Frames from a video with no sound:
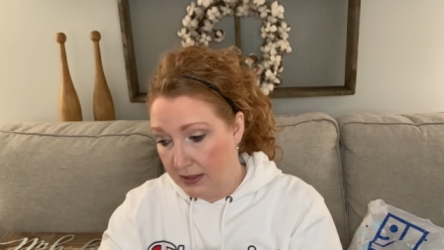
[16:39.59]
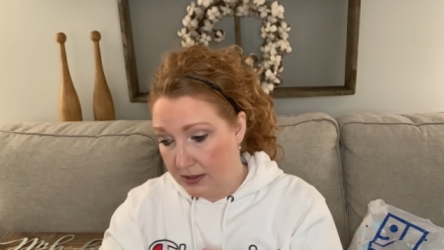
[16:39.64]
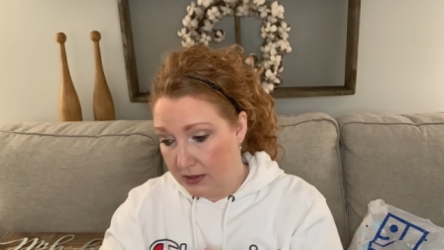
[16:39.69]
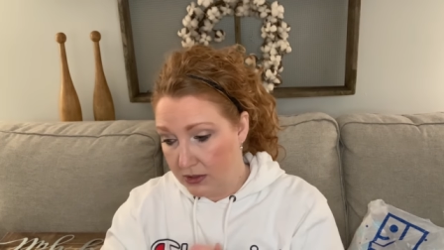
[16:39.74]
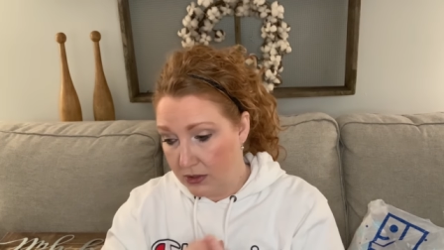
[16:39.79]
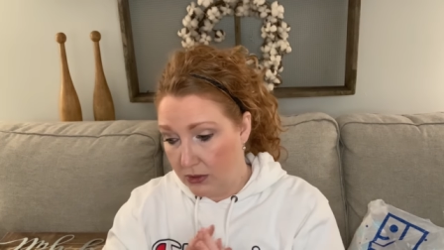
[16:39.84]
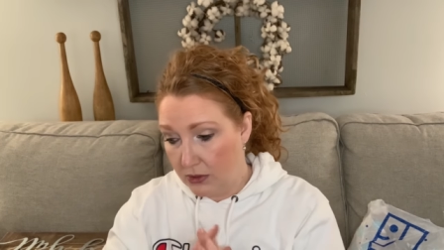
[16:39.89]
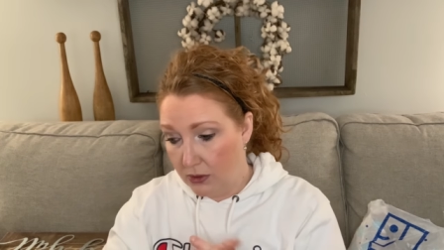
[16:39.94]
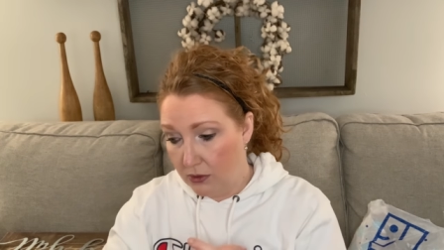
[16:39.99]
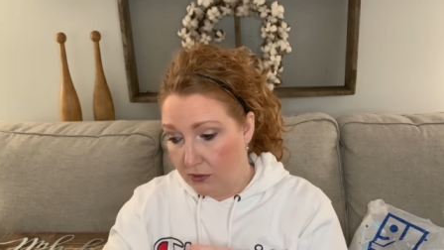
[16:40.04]

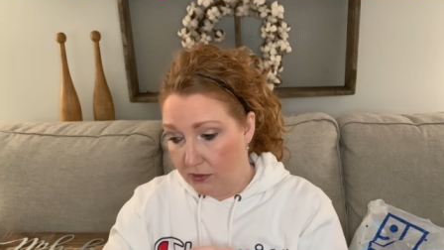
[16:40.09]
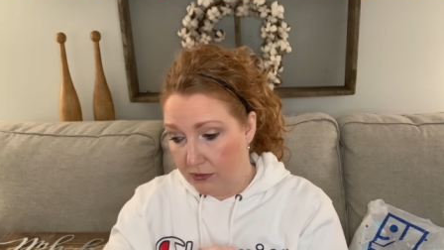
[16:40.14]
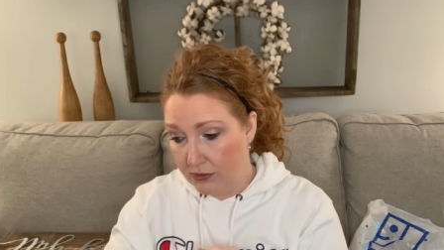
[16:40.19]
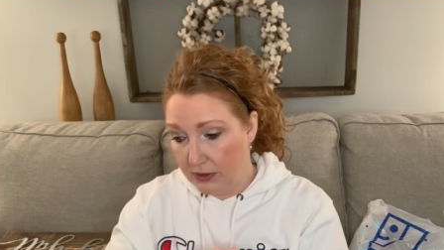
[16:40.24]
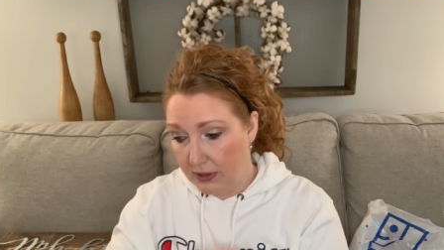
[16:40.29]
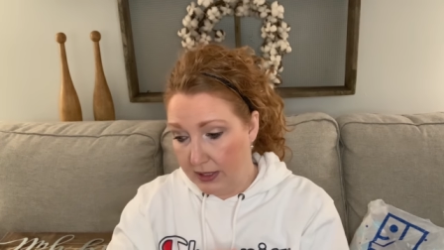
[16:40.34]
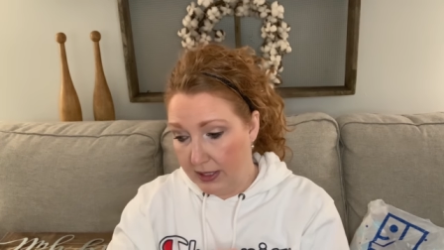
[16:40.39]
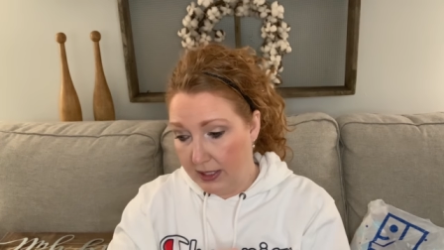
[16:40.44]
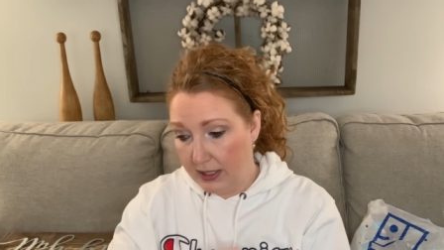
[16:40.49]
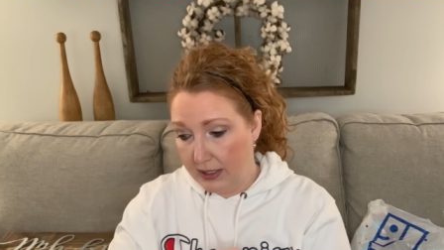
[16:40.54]
So
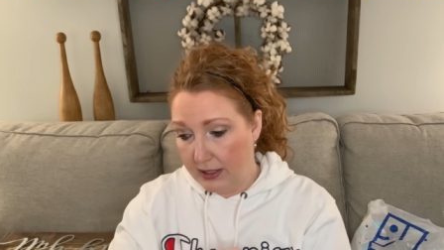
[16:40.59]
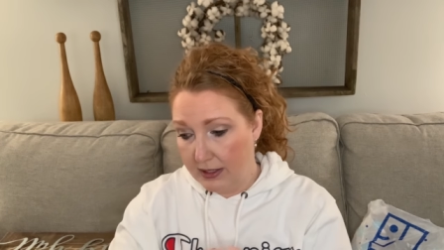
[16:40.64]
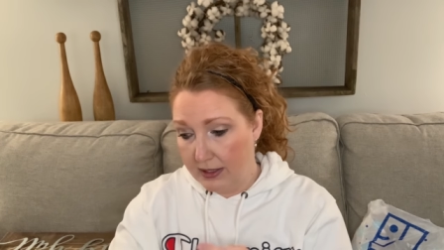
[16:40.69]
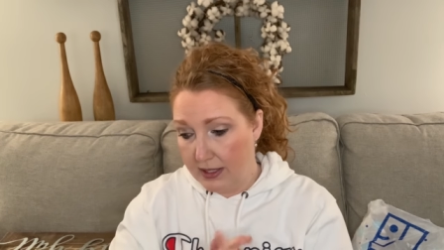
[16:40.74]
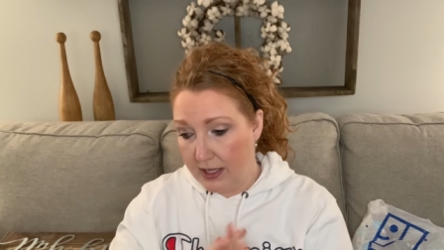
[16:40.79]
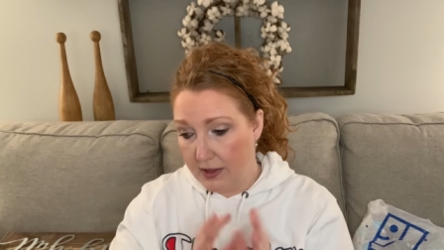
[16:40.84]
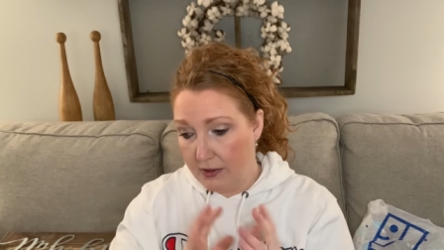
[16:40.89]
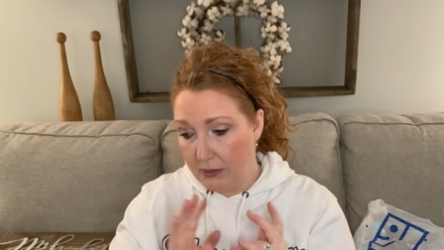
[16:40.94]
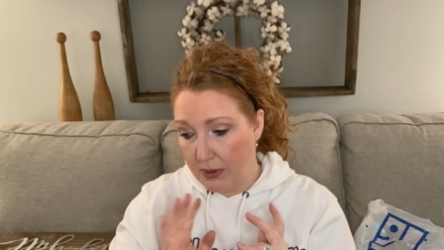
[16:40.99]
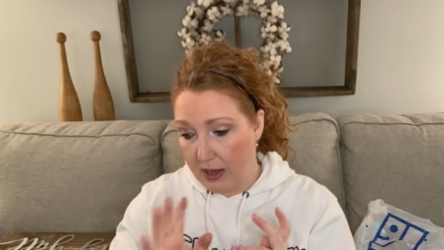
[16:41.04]
hopefully
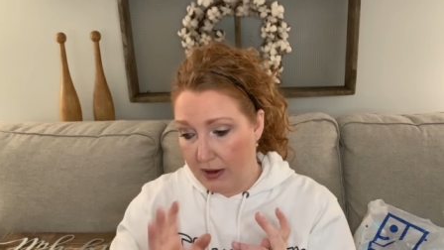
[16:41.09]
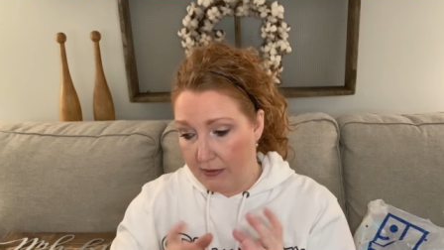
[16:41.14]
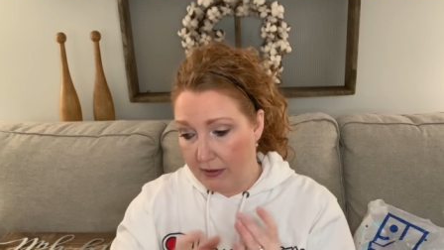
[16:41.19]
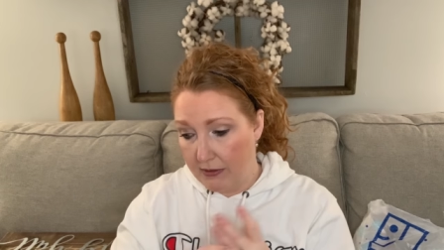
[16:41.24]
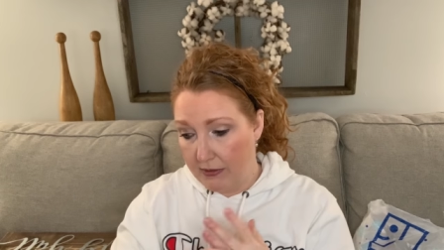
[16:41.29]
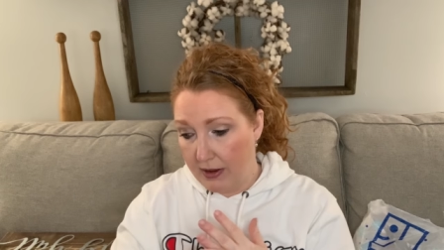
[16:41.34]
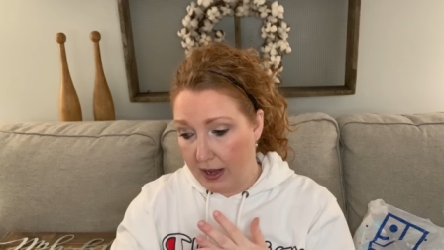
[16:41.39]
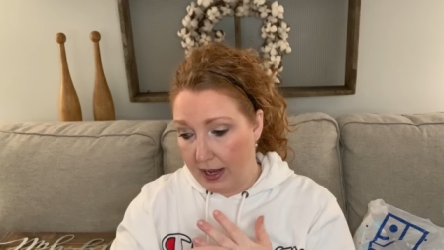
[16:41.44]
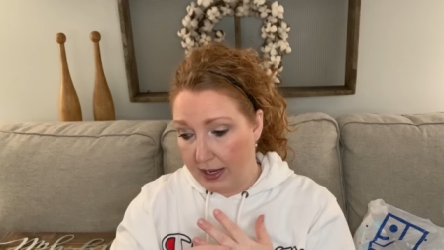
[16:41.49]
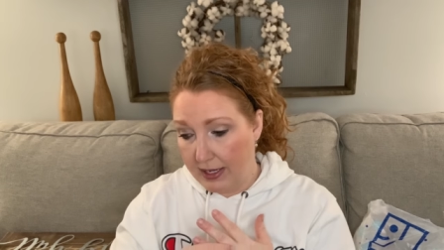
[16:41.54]
now that we have our,
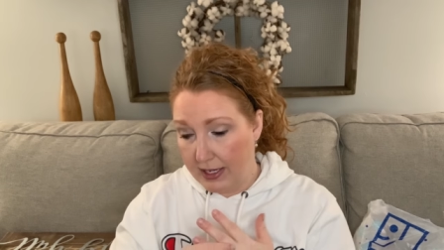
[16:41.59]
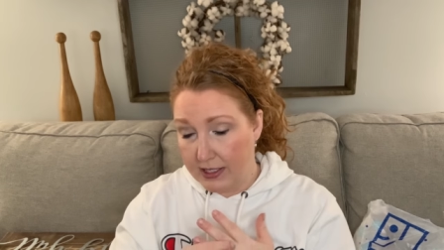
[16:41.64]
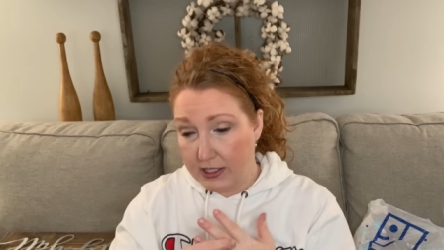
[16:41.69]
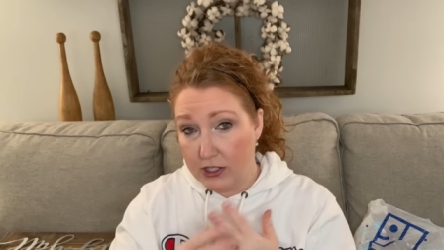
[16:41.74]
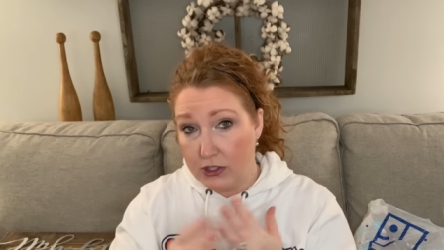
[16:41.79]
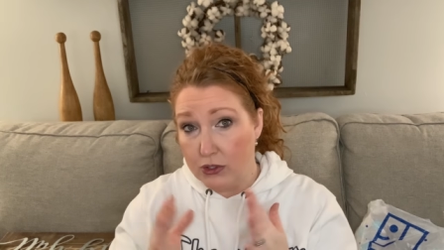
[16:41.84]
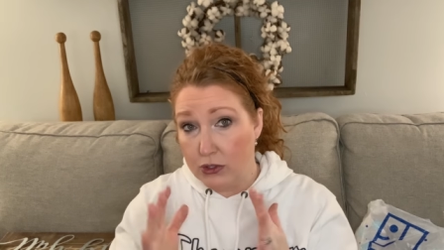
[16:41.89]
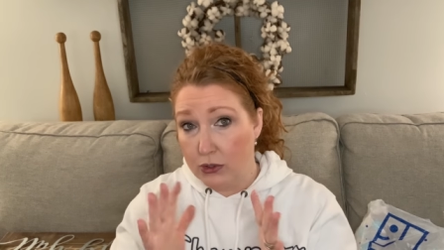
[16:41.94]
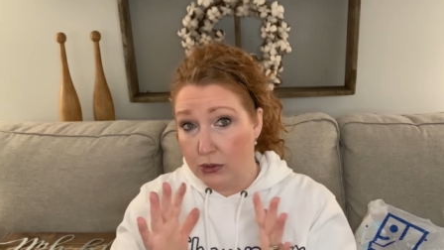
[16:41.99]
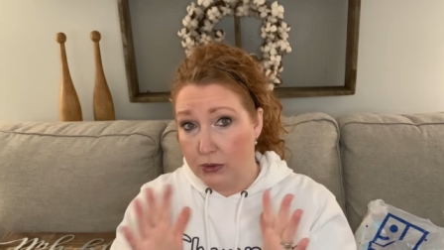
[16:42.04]
I get
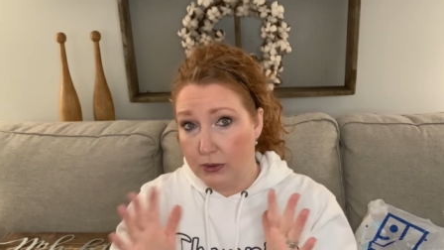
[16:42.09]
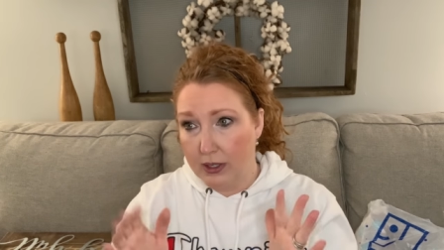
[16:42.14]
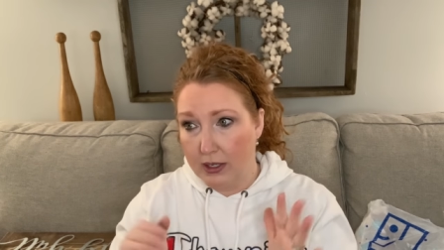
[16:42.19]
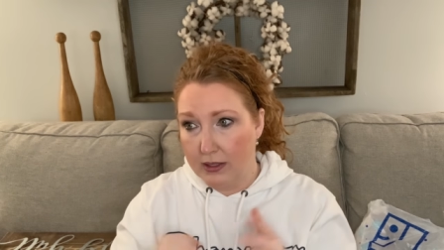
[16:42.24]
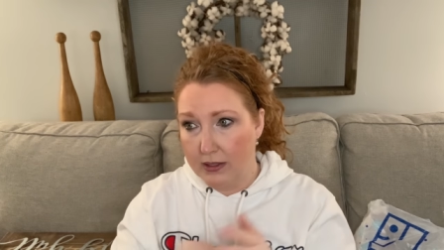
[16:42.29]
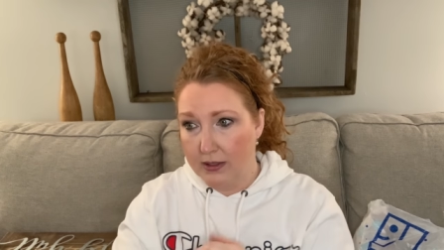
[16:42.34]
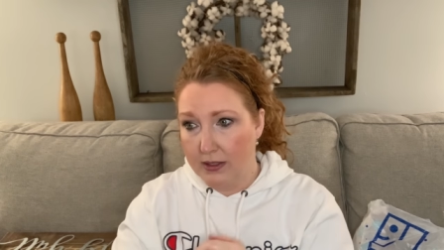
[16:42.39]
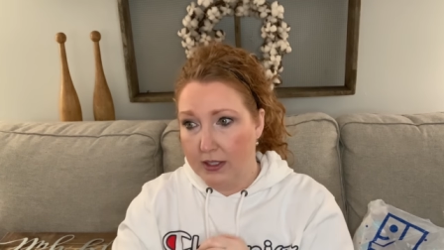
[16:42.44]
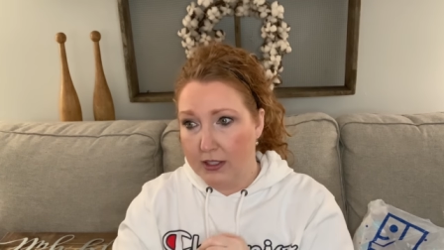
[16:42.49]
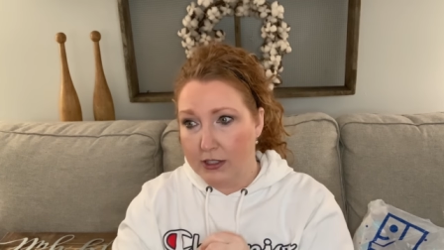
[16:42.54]
to do
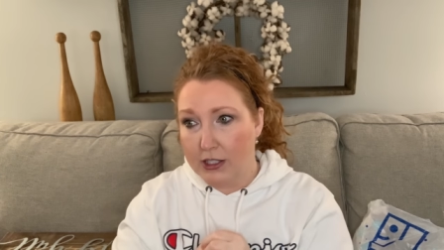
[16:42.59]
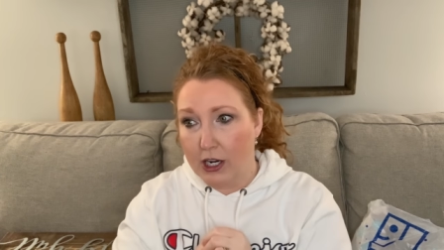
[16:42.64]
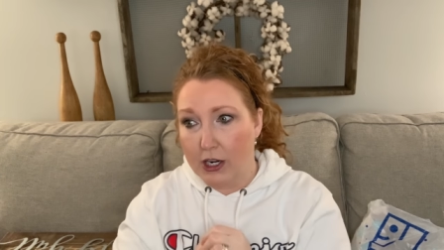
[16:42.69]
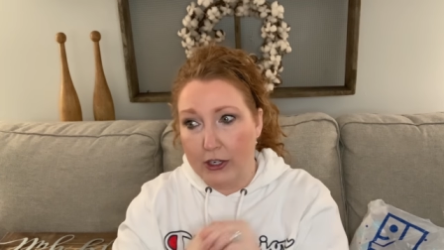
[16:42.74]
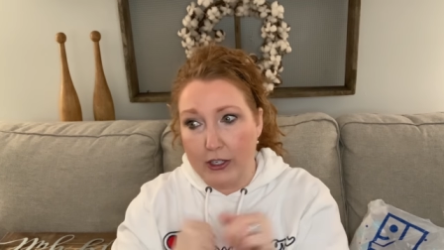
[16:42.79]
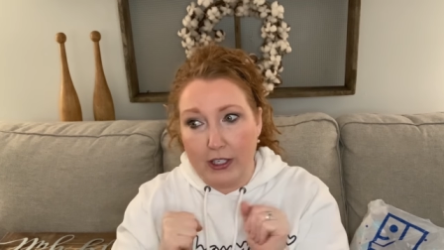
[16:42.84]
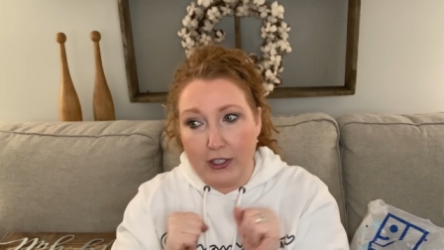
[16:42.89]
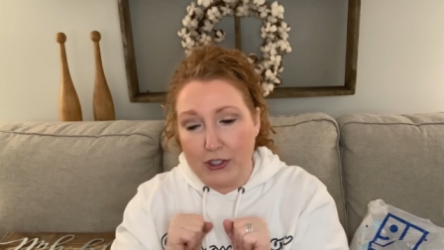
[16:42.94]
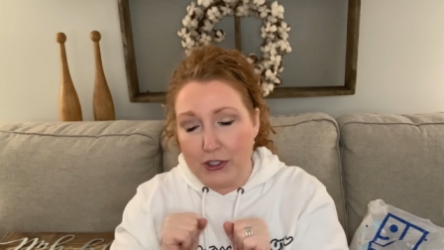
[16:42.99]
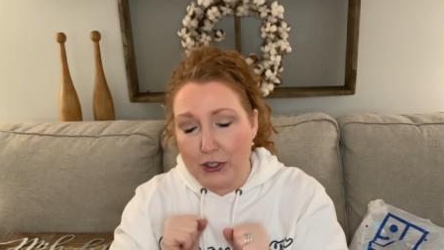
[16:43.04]
a
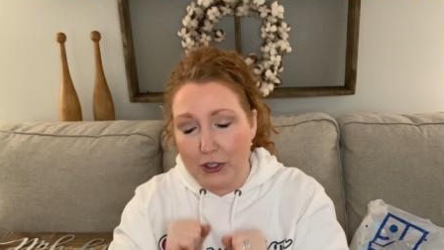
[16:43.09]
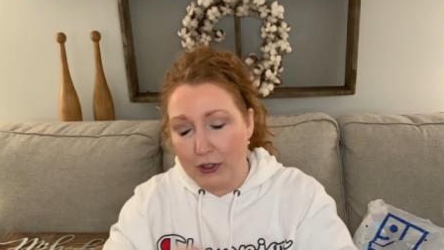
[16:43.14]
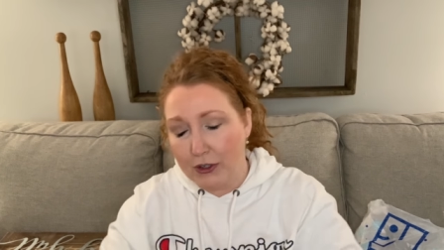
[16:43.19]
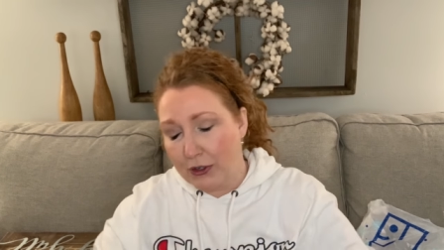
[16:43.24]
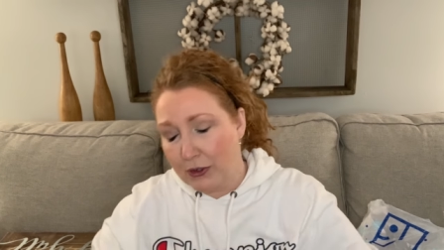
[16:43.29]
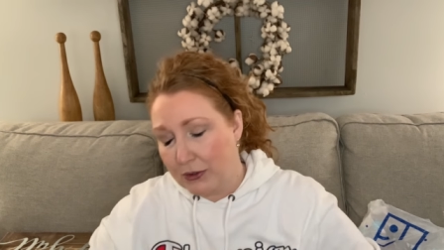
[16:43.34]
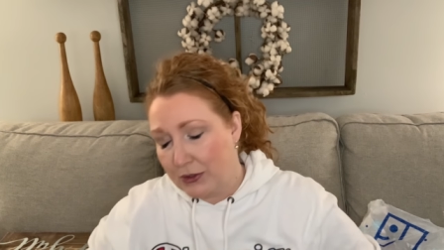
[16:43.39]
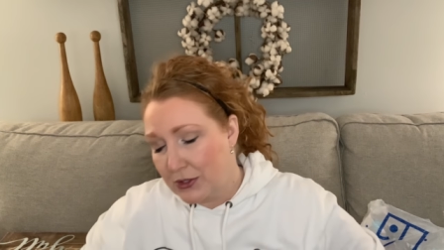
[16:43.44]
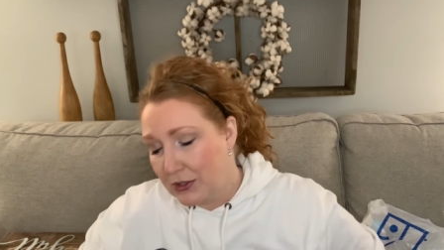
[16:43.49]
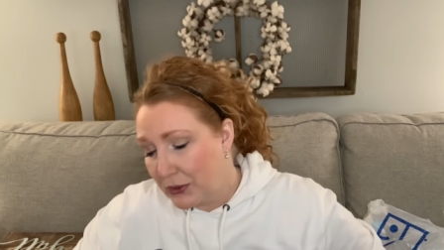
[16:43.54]
garden tour,